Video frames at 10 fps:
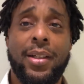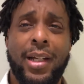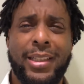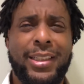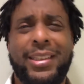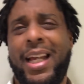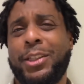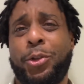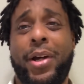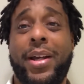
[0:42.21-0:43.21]
She's not
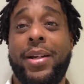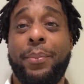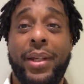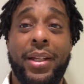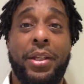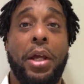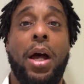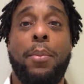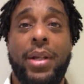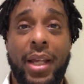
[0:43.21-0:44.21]
trying to be
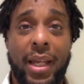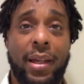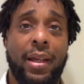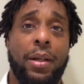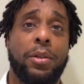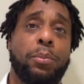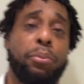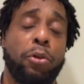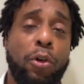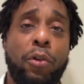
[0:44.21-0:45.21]
dominant and
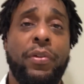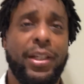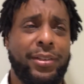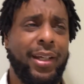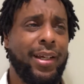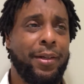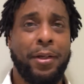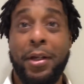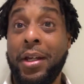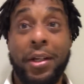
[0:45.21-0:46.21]
prove that she can
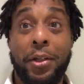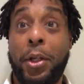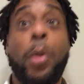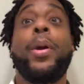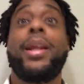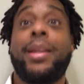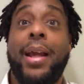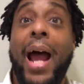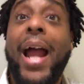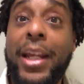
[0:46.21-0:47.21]
do anything
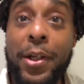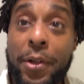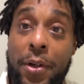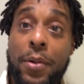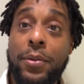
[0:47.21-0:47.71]
I can do.